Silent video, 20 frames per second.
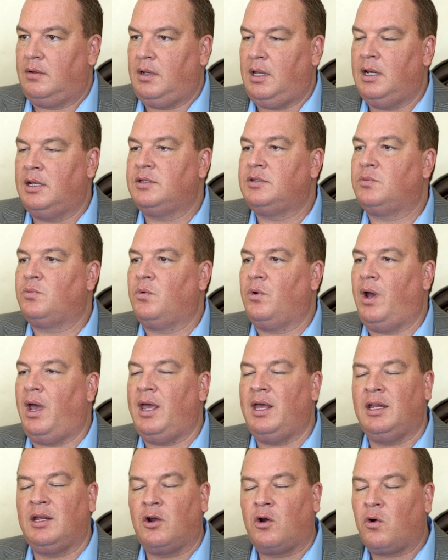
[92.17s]
It is
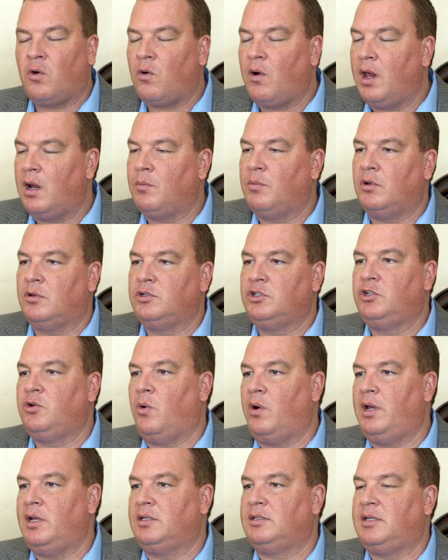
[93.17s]
an incredible
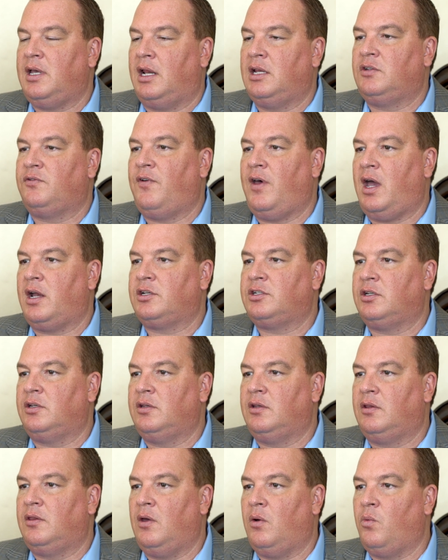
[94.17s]
joy and
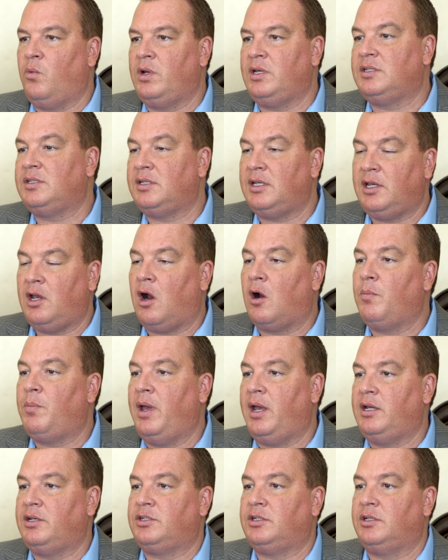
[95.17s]
satisfaction that we see our
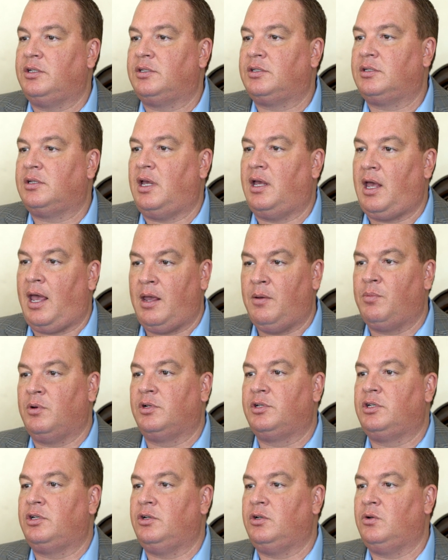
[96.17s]
patients
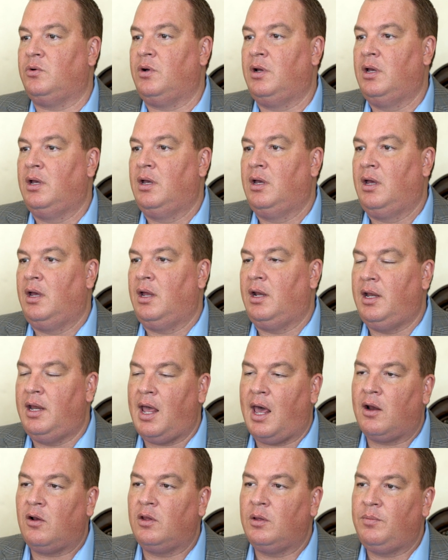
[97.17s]
able to
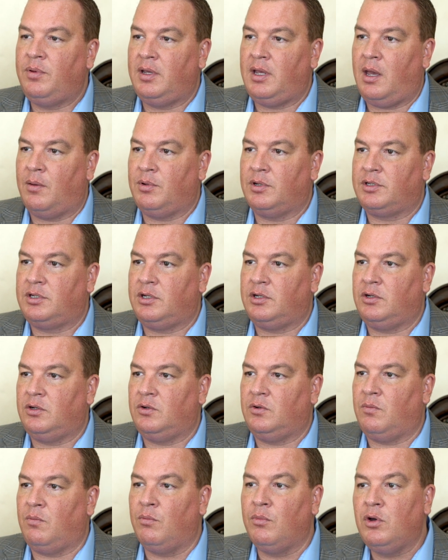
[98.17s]
not only be able
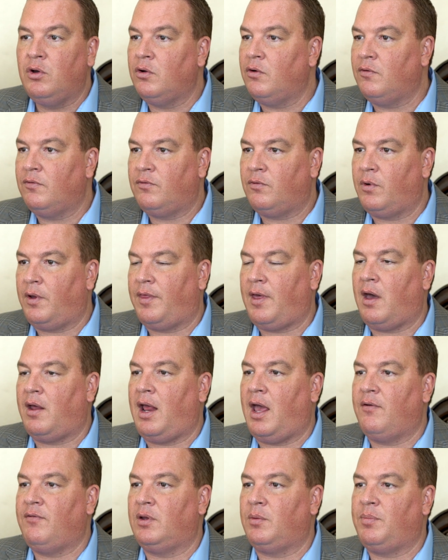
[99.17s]
to move without
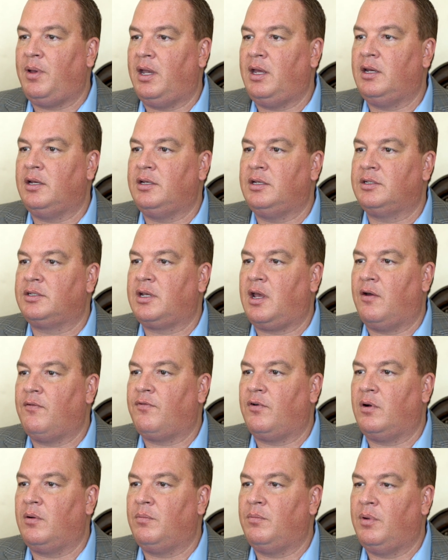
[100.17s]
having pain and
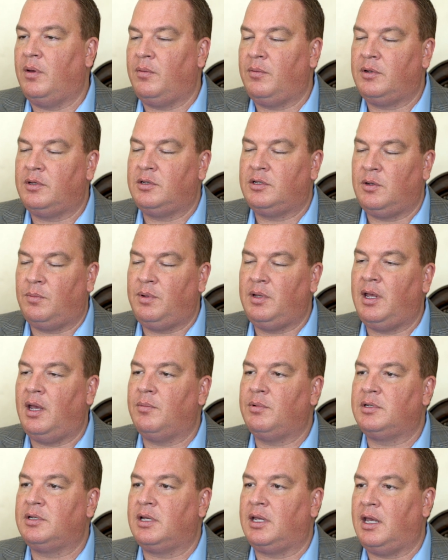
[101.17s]
discomfort, but to be
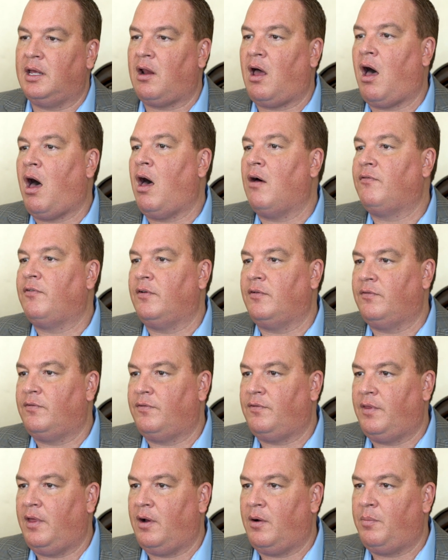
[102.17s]
able to get off of
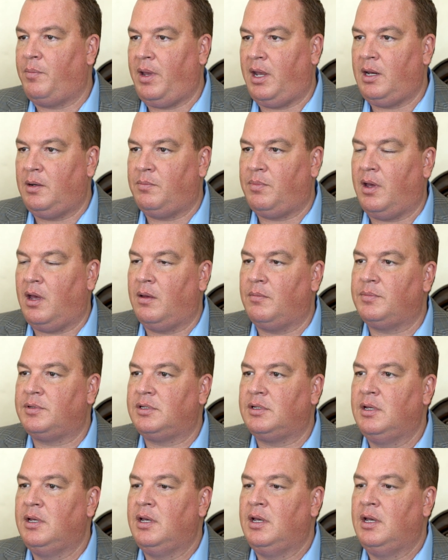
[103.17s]
their pain pumps,